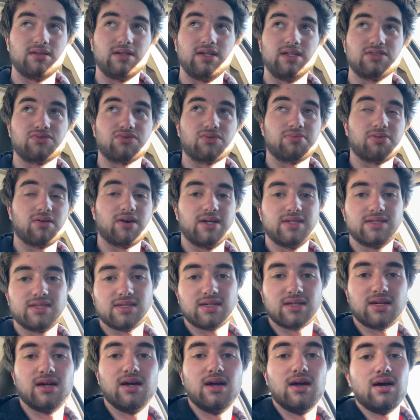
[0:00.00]

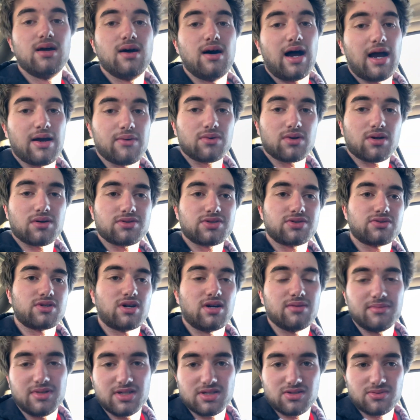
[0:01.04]
replacing. I would also not
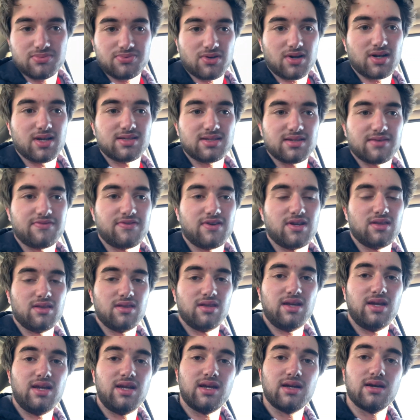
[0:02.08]
be surprised if in
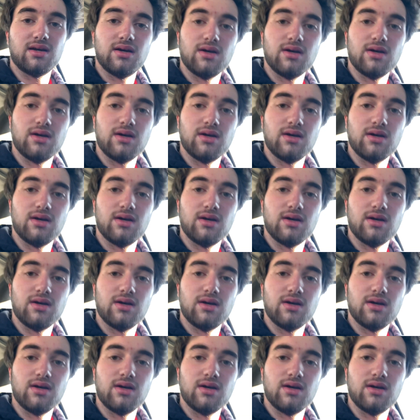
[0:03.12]
the